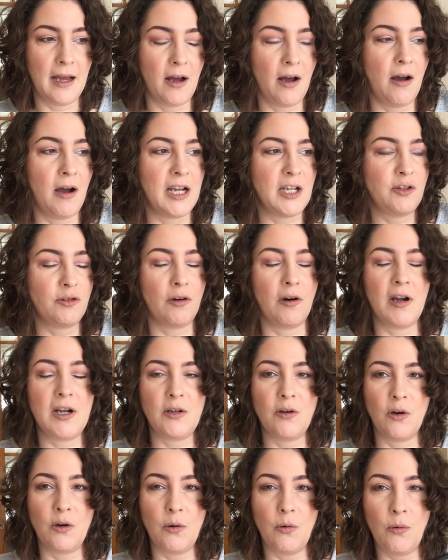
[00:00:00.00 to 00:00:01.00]
I tried
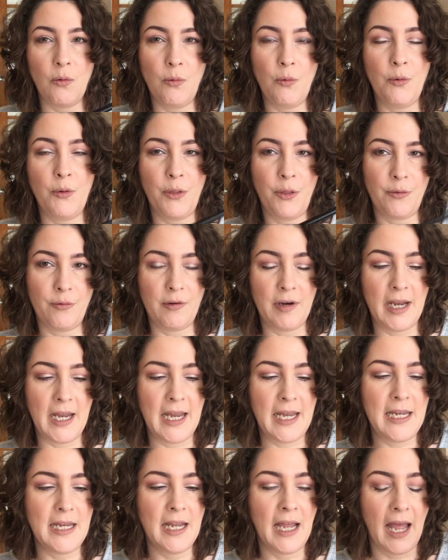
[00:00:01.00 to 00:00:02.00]
on all
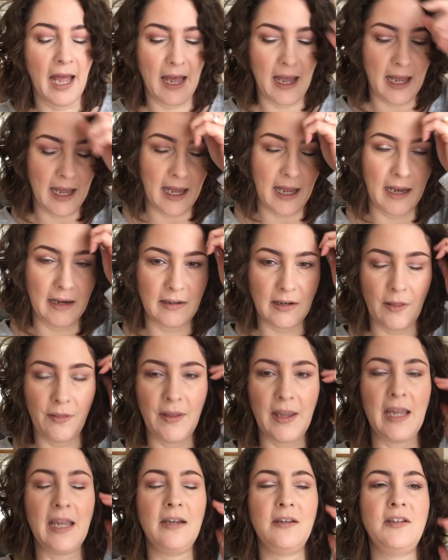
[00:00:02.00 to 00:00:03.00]
three, and
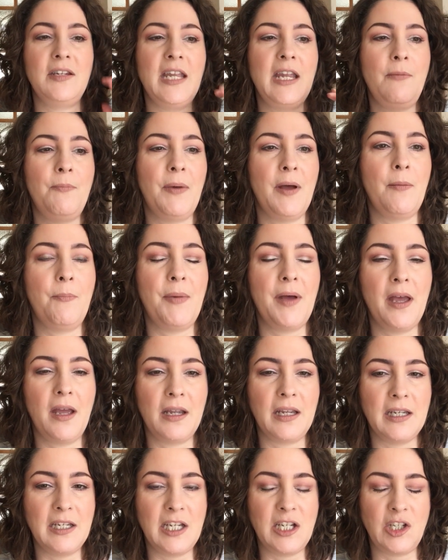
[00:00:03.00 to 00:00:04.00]
the deeper
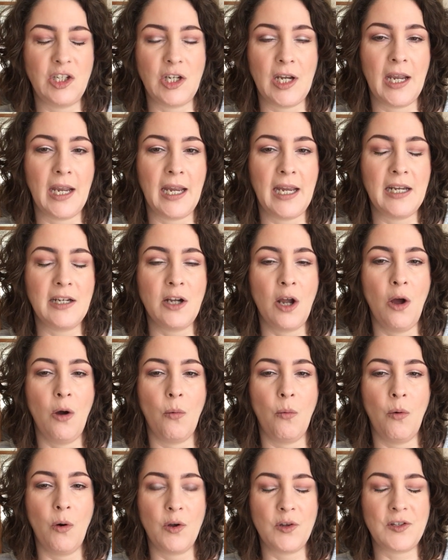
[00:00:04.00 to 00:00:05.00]
burgundy shade
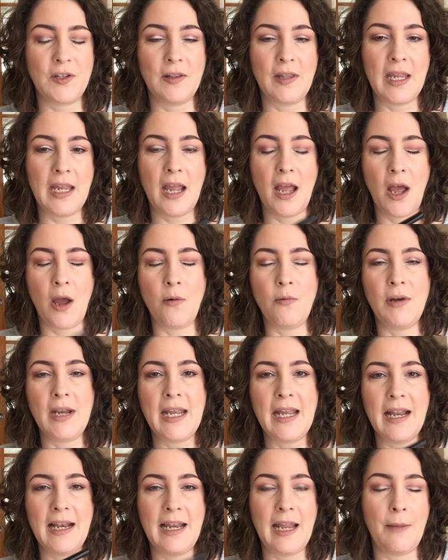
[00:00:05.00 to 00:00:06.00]
was the
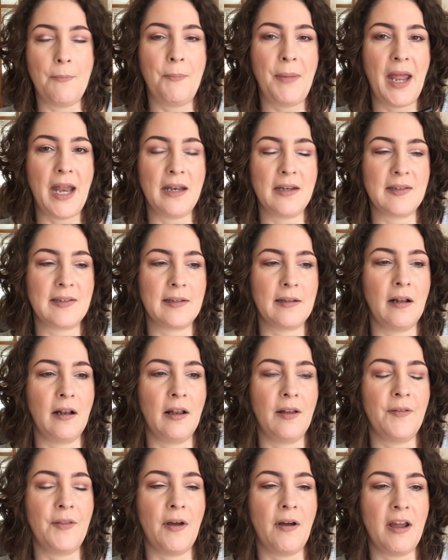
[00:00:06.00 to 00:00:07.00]
only lip
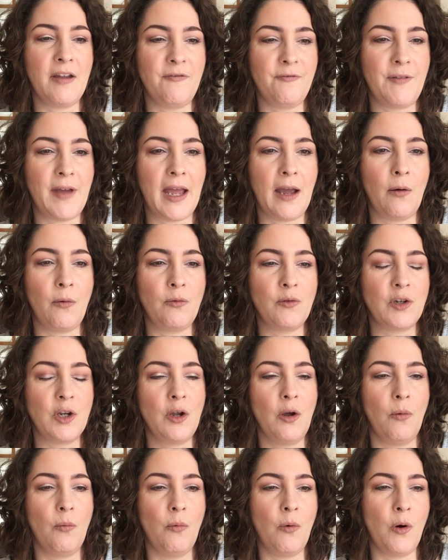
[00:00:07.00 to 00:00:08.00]
pencil that I found
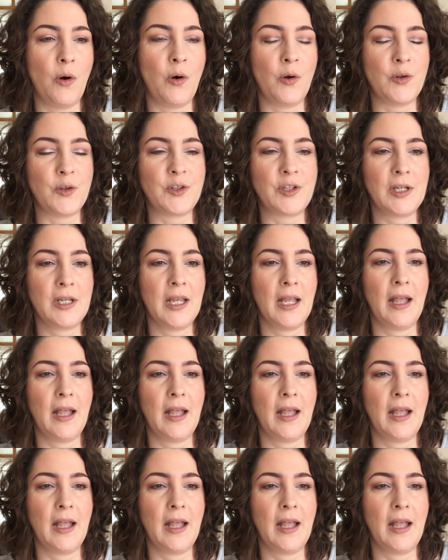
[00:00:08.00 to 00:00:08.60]
was